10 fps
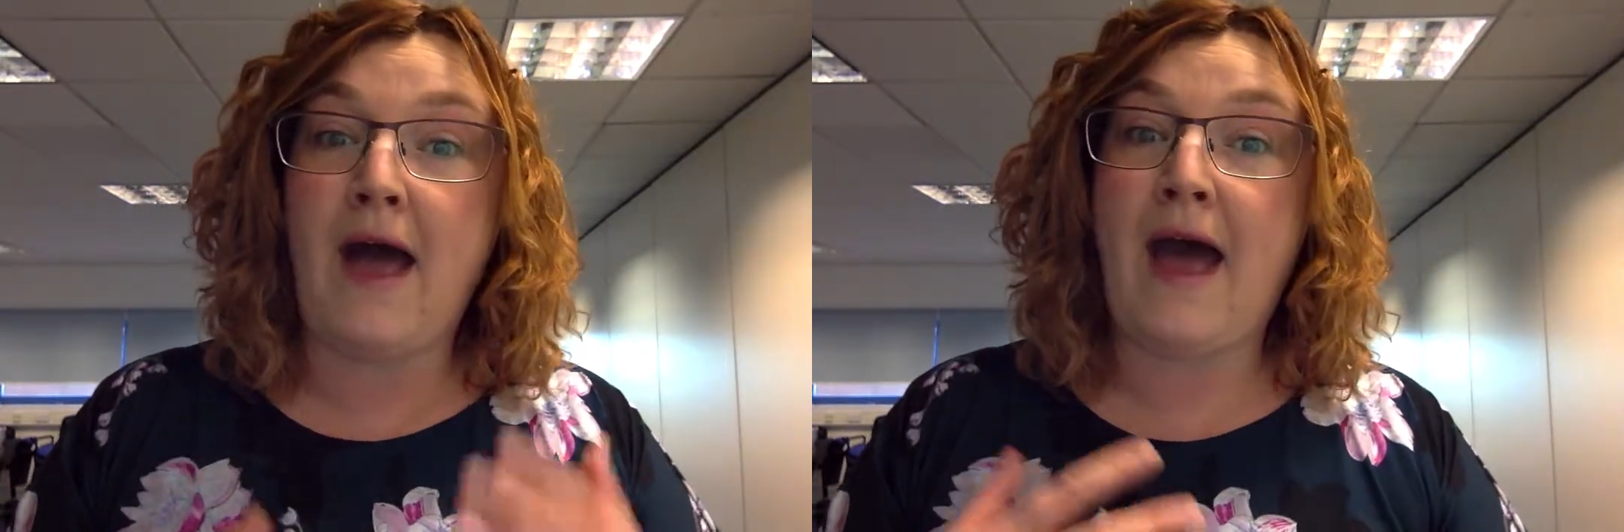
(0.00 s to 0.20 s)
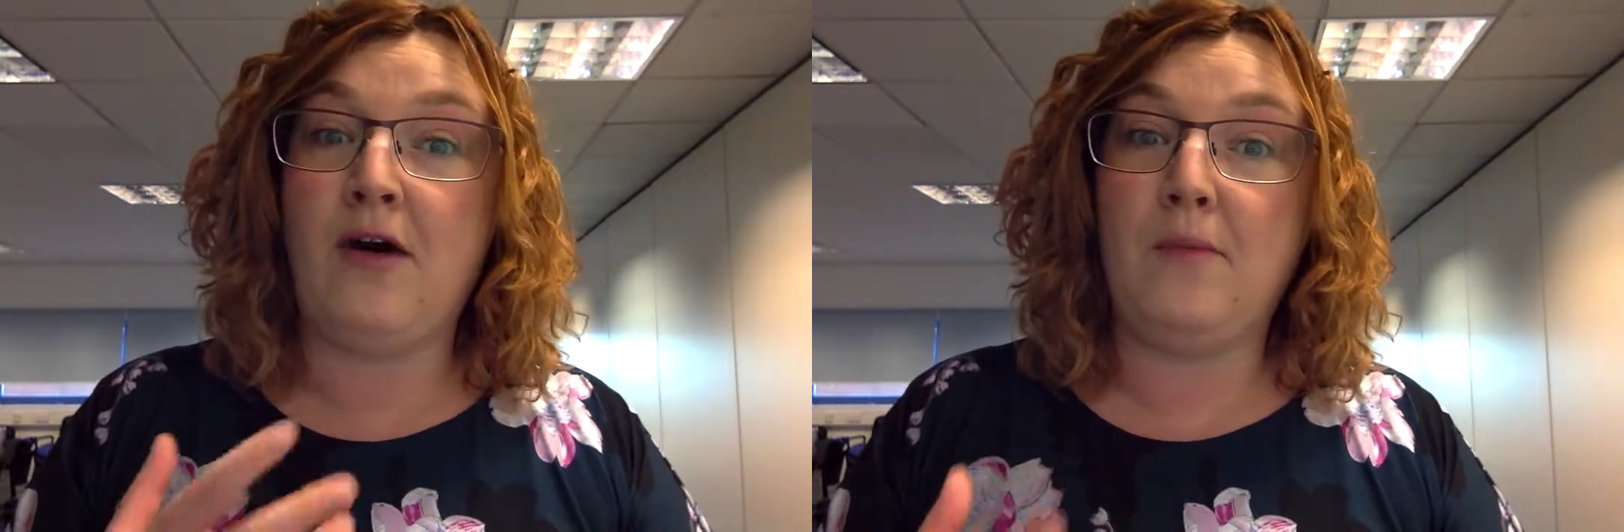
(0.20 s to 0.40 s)

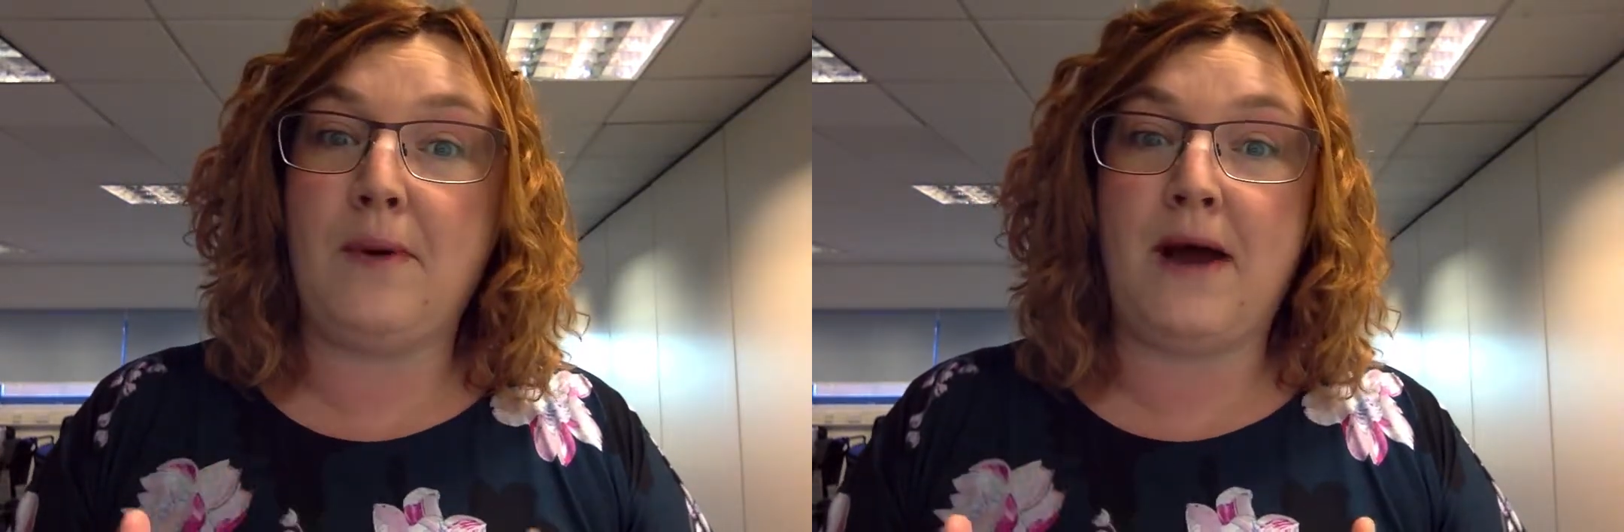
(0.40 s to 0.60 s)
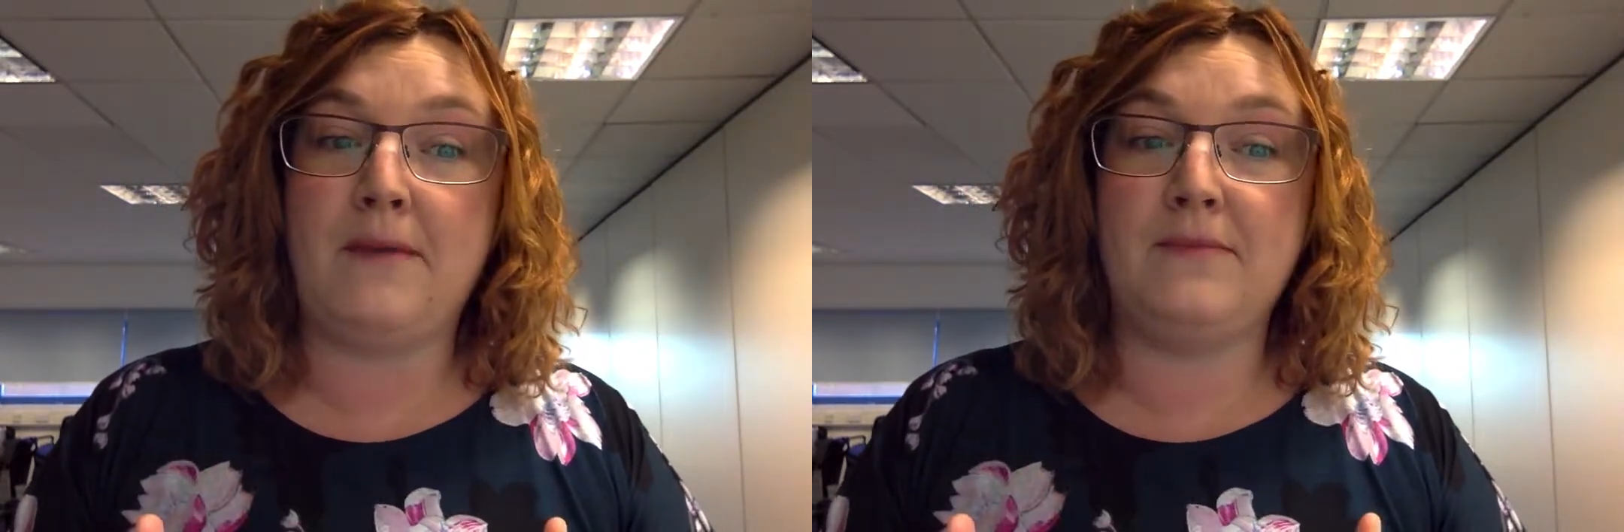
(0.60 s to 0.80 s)

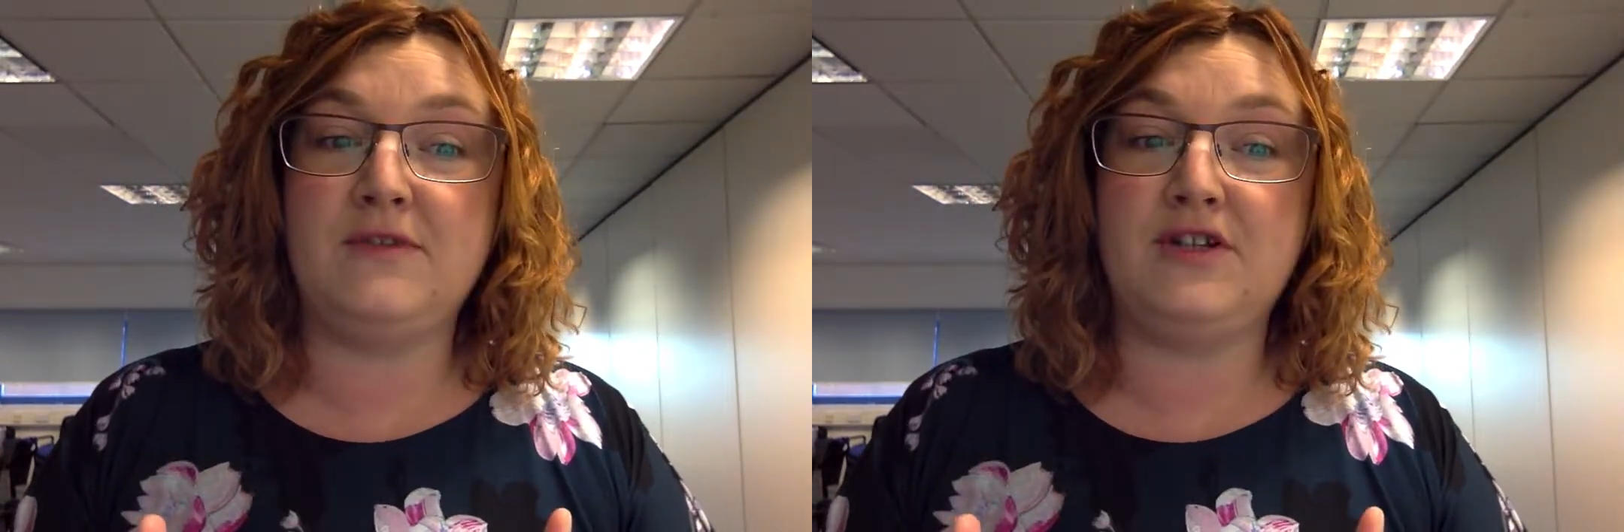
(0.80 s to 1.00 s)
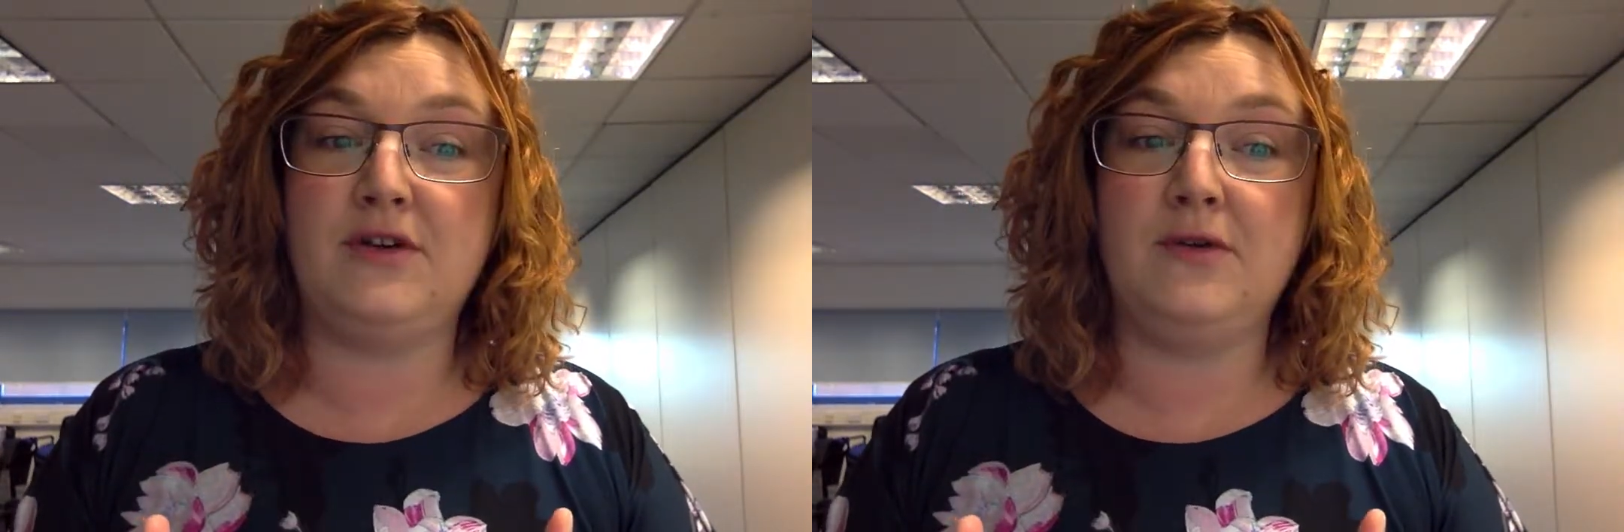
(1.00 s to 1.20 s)
help
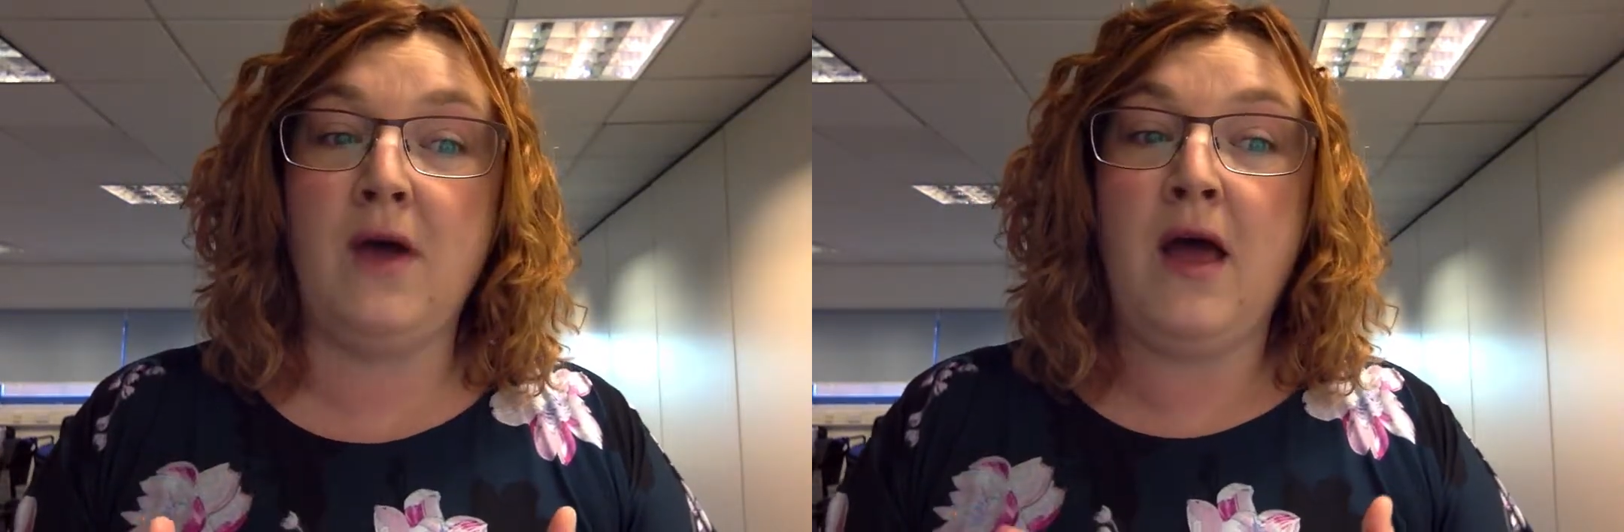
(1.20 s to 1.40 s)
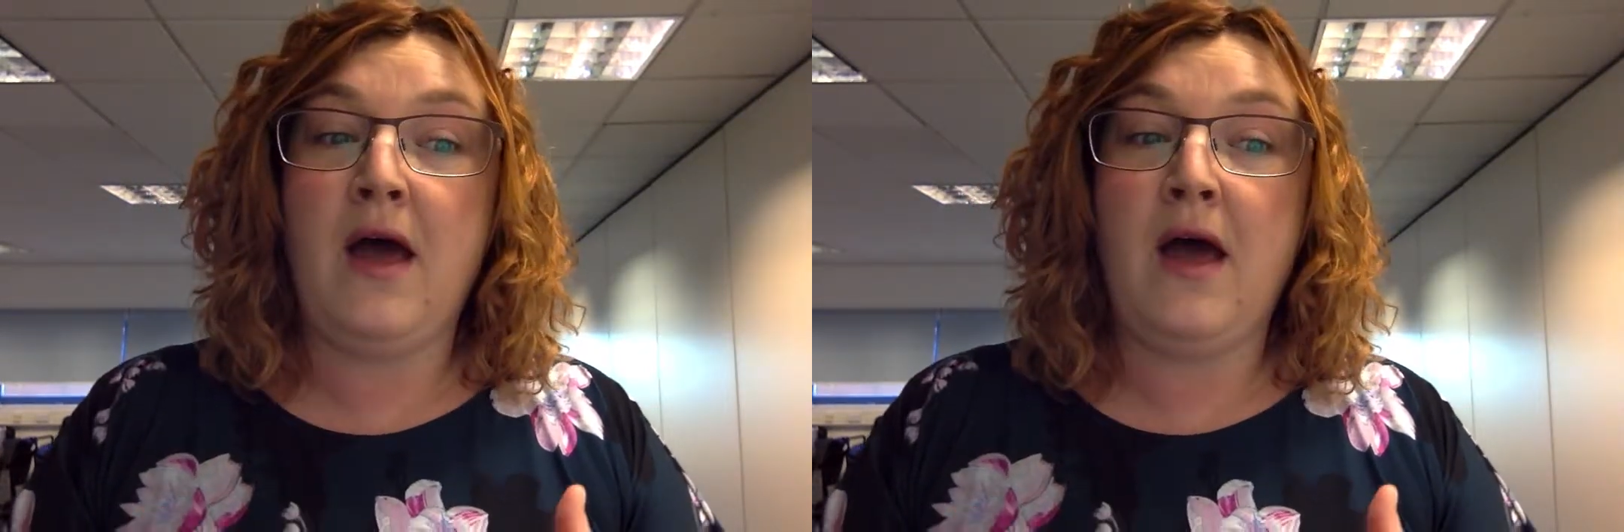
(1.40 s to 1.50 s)
to